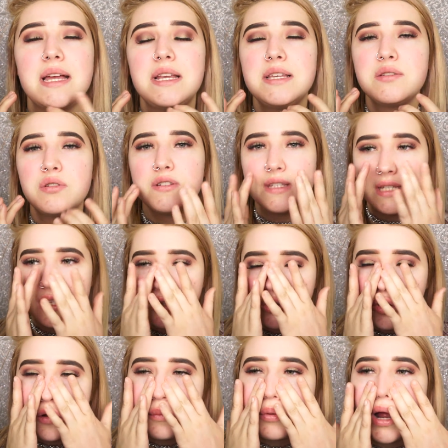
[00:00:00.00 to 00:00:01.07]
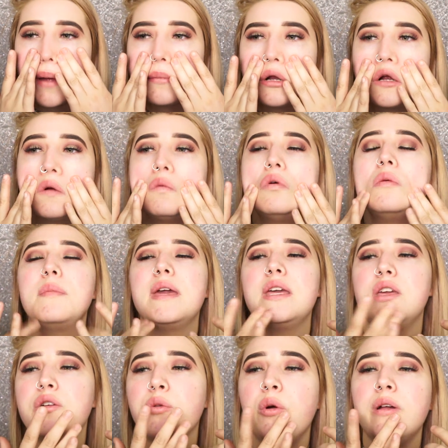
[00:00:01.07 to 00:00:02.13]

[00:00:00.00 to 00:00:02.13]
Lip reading: any sort of silicone primer will make your